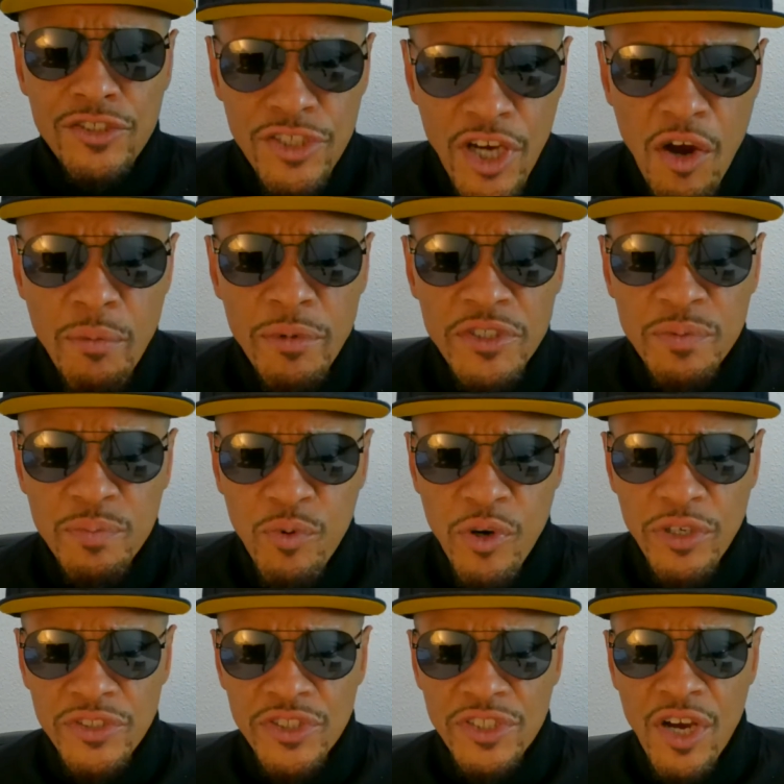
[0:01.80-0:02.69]
Doma
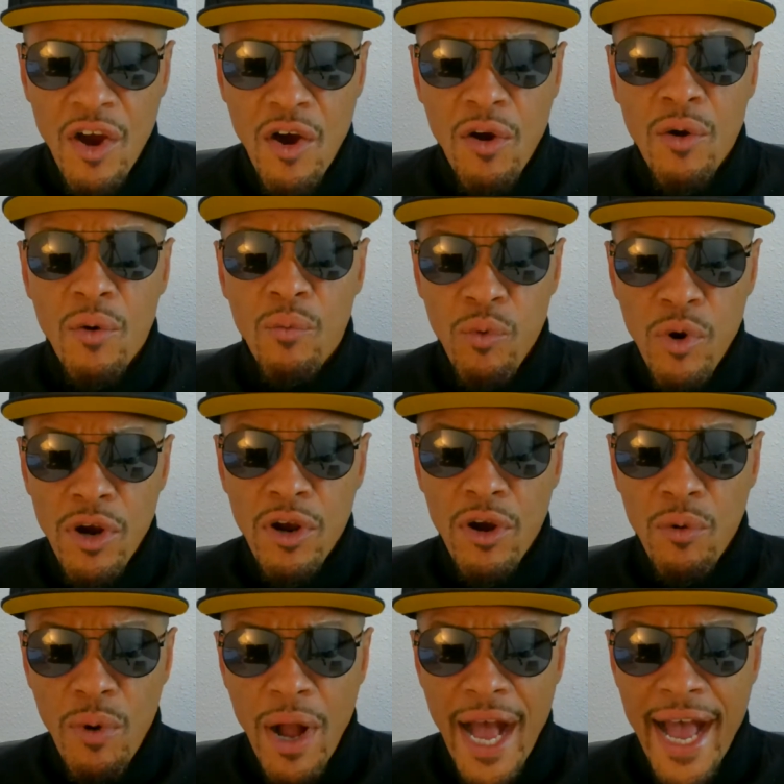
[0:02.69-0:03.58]
Sports Talk
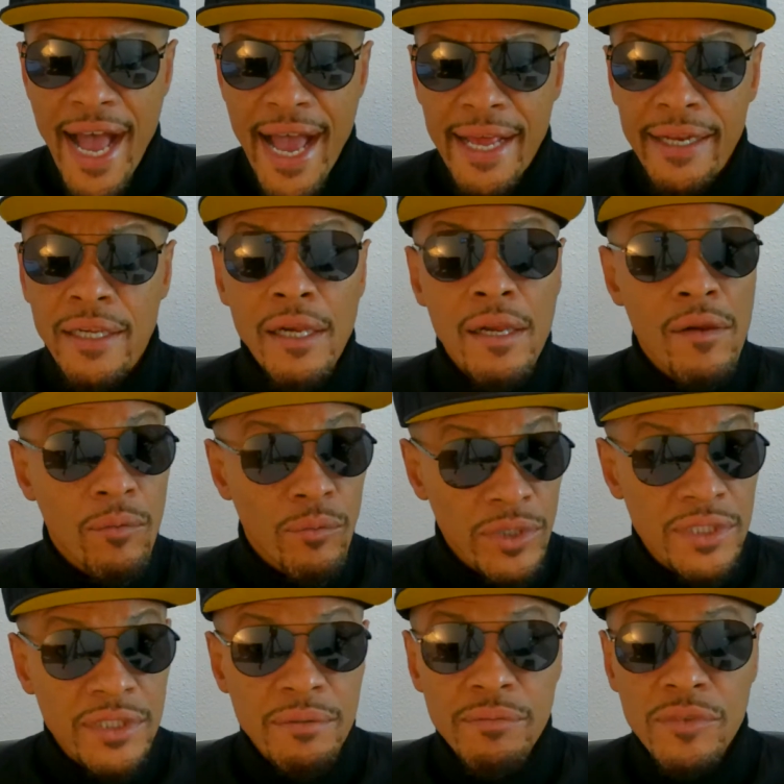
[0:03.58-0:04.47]
worldwide
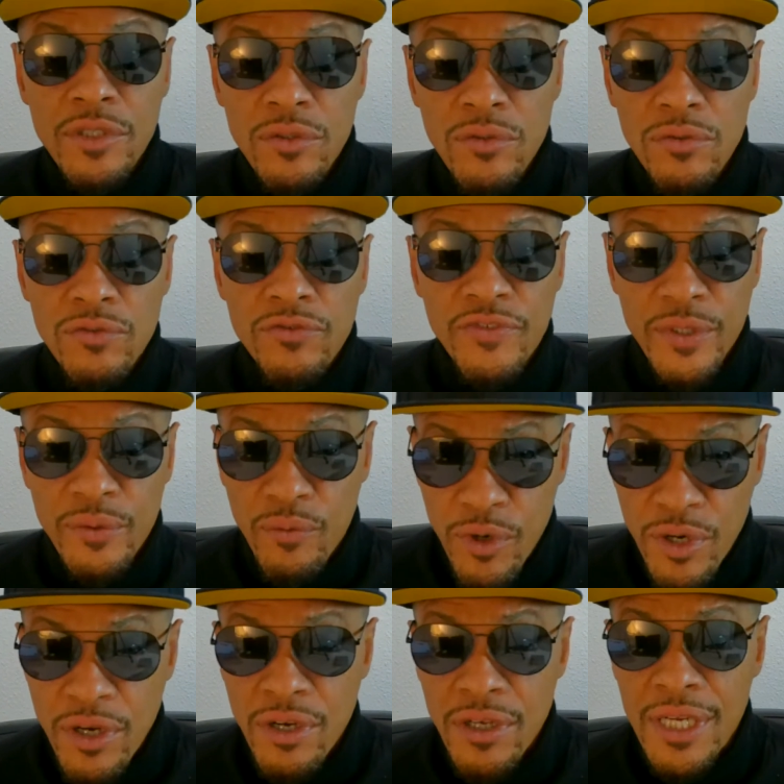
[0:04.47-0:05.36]
with some news from the
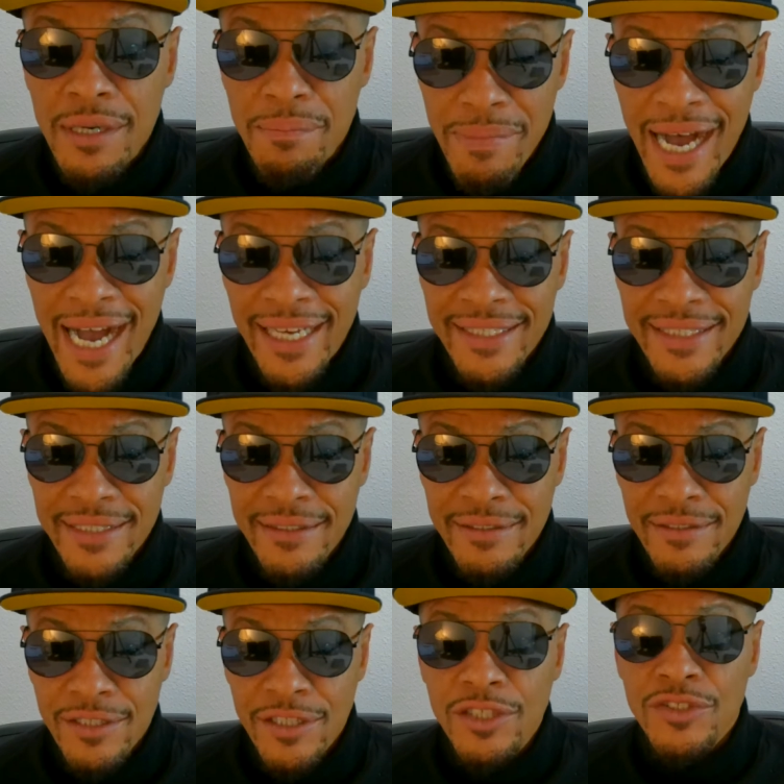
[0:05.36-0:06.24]
world of boxing
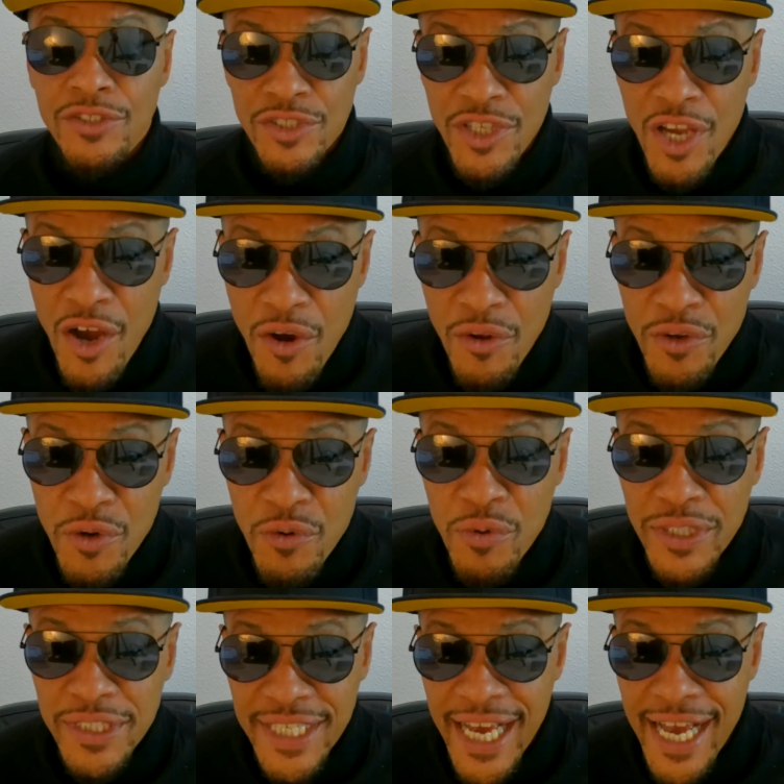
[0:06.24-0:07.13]
so y'all know
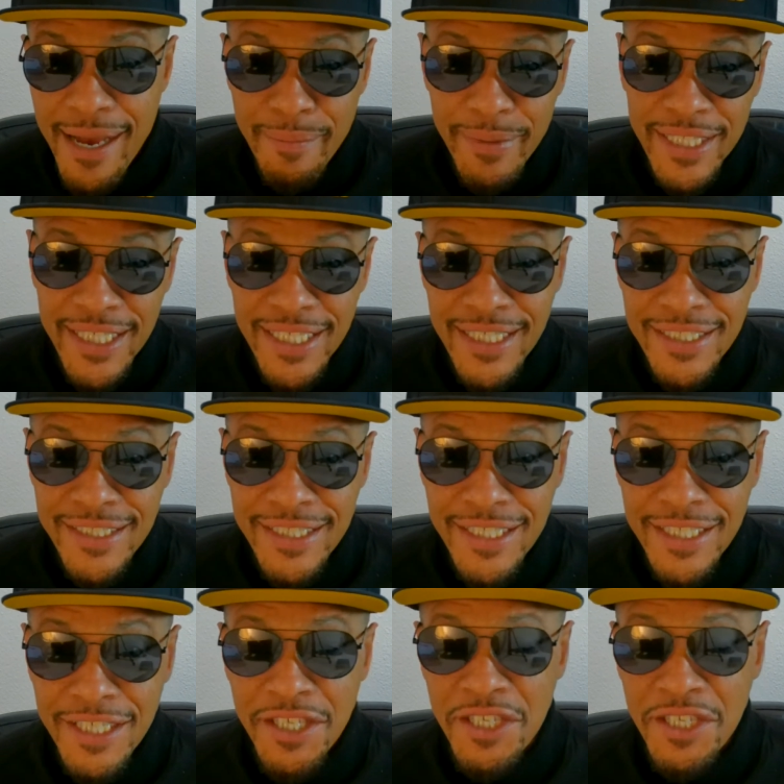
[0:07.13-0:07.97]
what time it is.